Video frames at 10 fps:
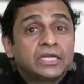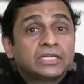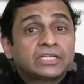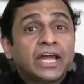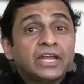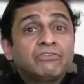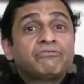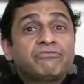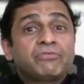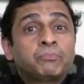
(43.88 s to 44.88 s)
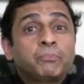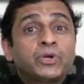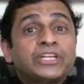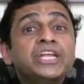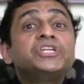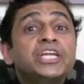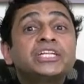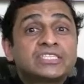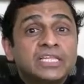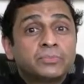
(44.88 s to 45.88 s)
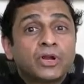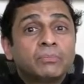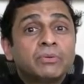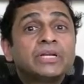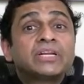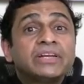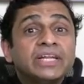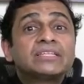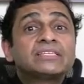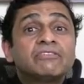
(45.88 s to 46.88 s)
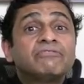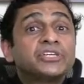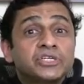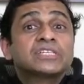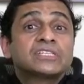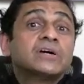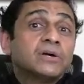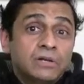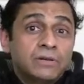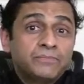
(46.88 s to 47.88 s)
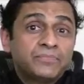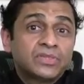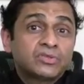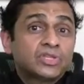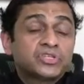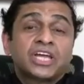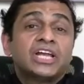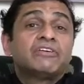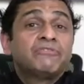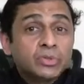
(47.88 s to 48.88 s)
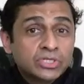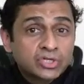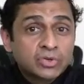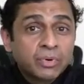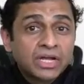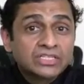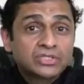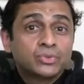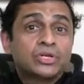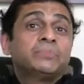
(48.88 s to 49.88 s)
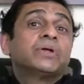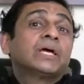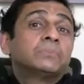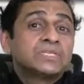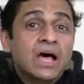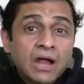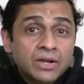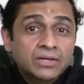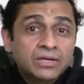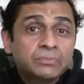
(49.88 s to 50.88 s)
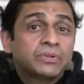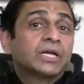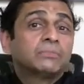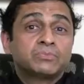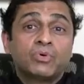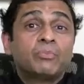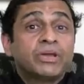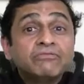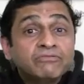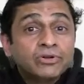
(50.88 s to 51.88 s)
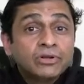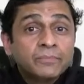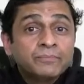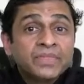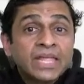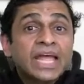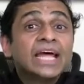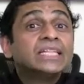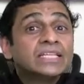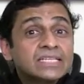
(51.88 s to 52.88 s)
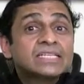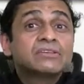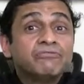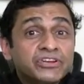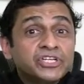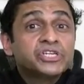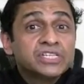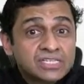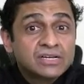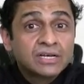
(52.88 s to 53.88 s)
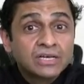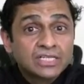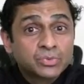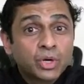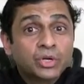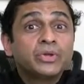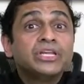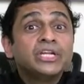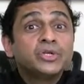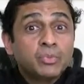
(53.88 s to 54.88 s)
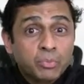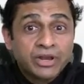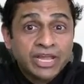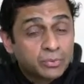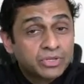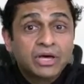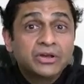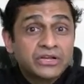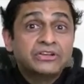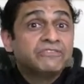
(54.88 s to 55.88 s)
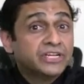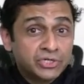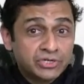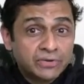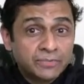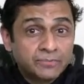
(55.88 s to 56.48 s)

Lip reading: it kind of potentiates the problem. It creates a vicious circle. So the child refuses to pass stool, it becomes harder, it becomes more painful, and this vicious circle is what we need to break with our intervention.